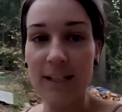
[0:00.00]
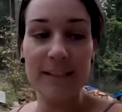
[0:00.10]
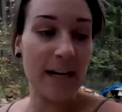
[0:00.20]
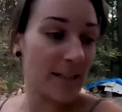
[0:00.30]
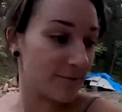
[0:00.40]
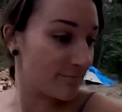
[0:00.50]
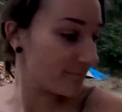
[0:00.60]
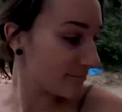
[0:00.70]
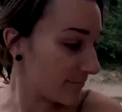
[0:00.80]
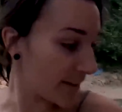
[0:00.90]
yeah,
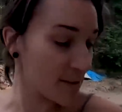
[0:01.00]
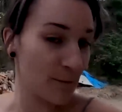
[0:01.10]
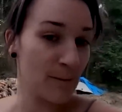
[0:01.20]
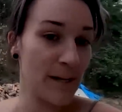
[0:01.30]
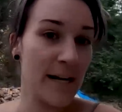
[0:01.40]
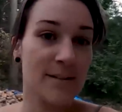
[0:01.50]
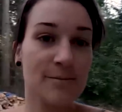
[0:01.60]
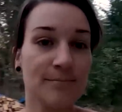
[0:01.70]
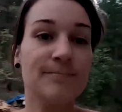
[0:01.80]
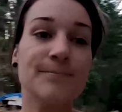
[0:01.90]
that's where we're at.
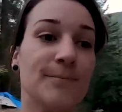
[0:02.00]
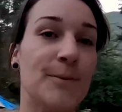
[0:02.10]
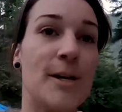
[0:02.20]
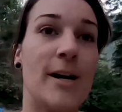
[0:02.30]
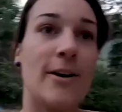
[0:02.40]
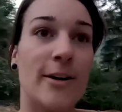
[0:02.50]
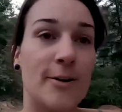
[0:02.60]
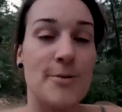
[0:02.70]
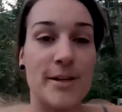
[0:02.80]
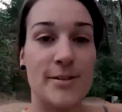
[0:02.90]
We are
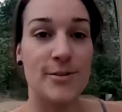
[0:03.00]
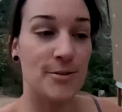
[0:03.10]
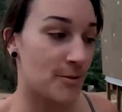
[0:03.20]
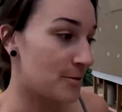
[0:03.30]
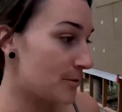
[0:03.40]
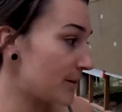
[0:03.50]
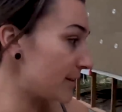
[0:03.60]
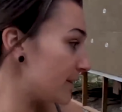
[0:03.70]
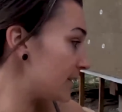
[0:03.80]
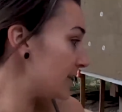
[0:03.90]
going to
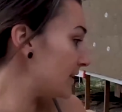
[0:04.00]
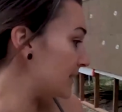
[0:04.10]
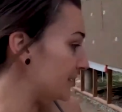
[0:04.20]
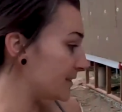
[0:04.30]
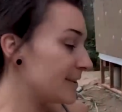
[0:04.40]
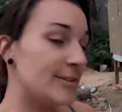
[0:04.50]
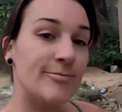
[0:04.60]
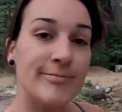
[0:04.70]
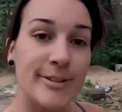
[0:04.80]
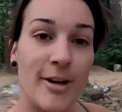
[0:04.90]

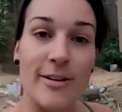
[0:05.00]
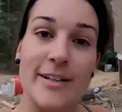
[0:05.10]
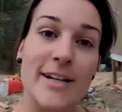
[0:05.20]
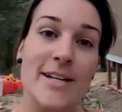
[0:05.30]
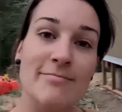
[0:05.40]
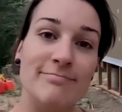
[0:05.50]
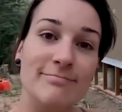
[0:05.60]
call it a night.